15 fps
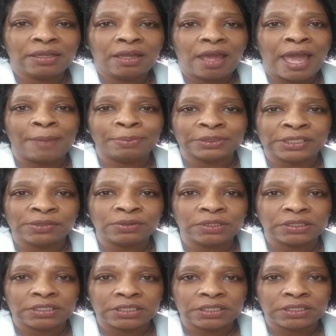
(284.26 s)

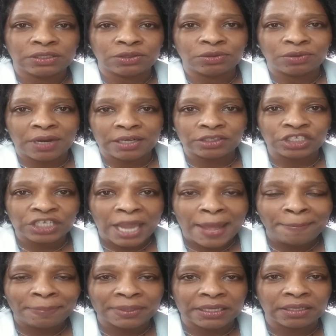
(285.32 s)
opportunity to do our
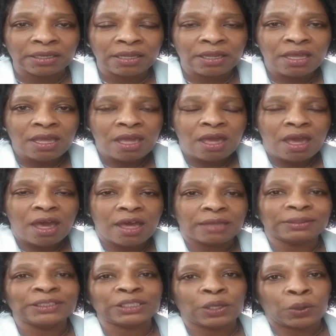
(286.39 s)
shopping. Uh,
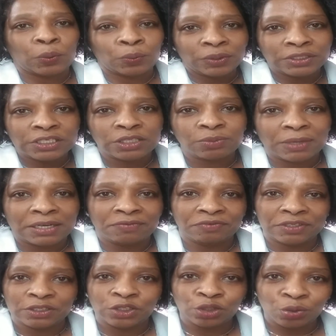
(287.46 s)
so we're just waiting for
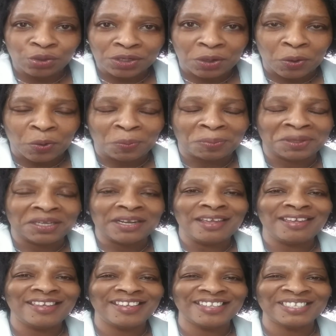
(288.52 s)
the store to open.
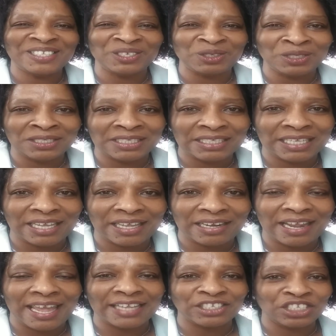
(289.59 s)
So she said,
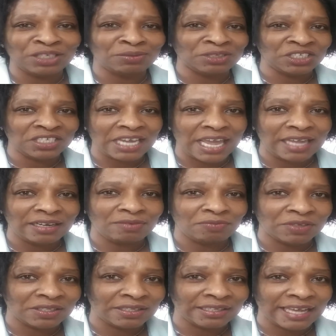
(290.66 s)
as she was chatting
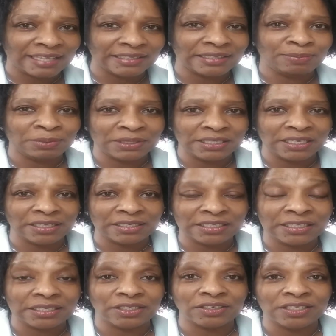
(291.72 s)
with that particular
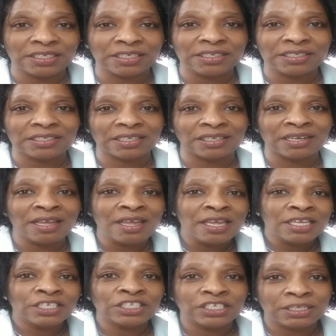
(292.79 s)
senior citizen,
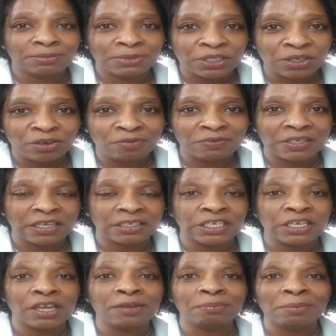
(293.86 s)
she observed a
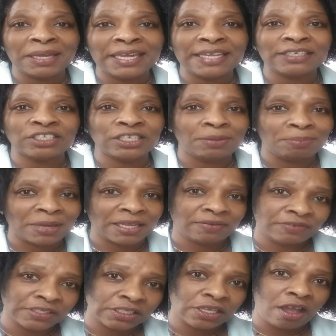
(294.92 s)
young man jump out of
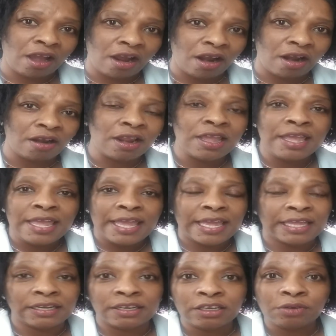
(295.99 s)
his car
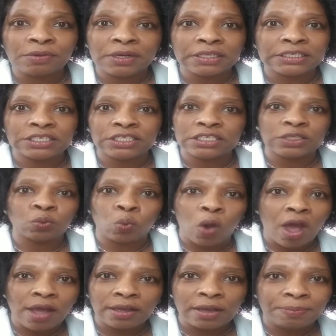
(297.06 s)
and literally just
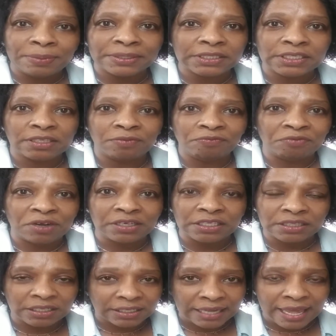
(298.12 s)
walk up into the front of
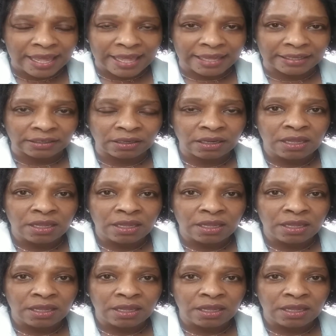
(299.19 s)
the line.